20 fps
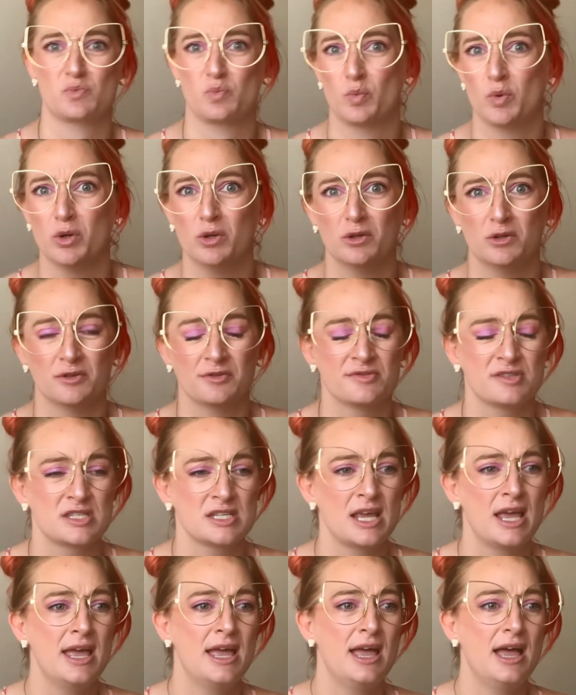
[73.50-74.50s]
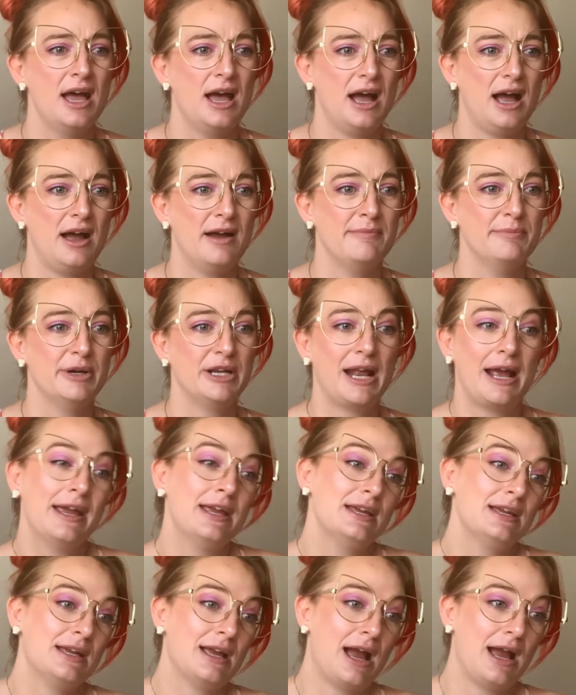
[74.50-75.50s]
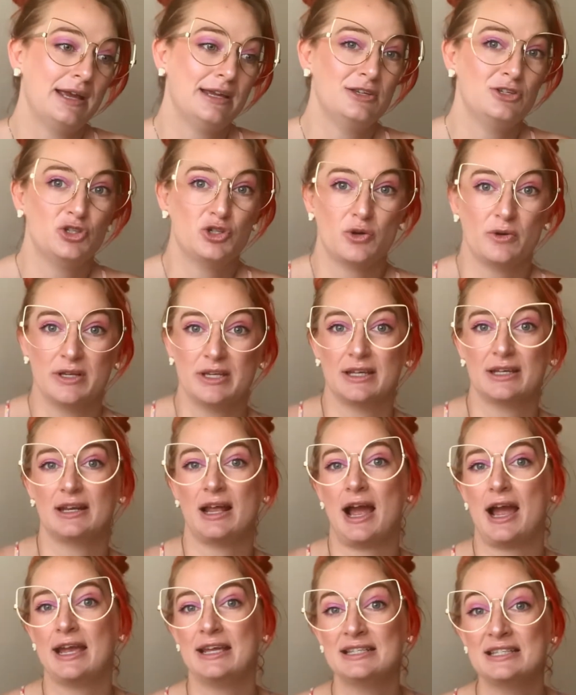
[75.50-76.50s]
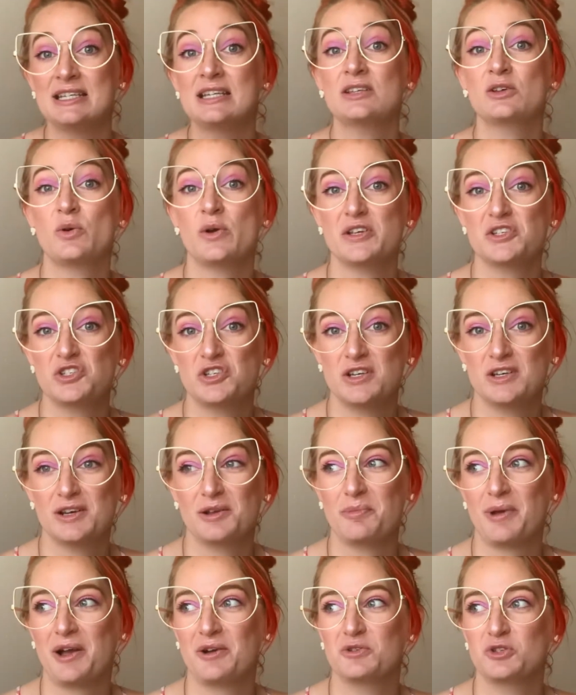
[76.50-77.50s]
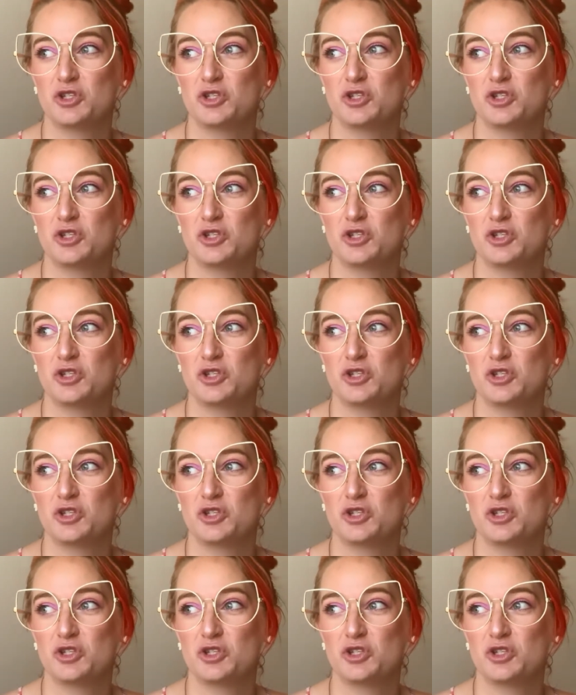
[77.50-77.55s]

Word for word: wolves, um, but I, I enjoyed it. I did question about